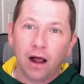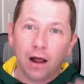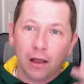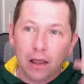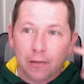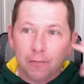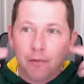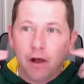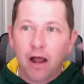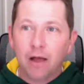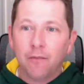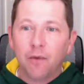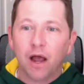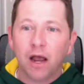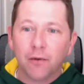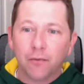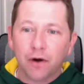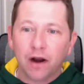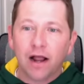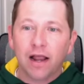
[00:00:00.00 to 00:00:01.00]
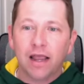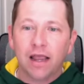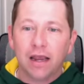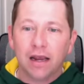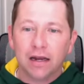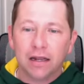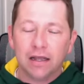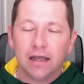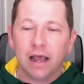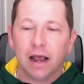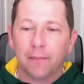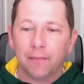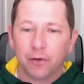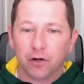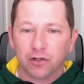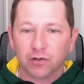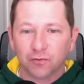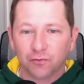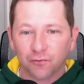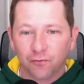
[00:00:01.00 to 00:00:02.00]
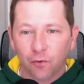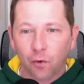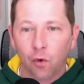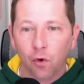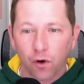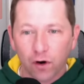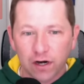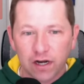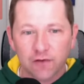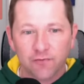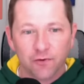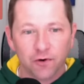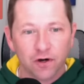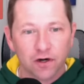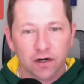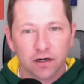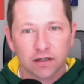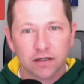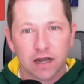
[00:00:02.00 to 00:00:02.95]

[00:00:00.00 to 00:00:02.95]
In my mind, when I handicap, there's four different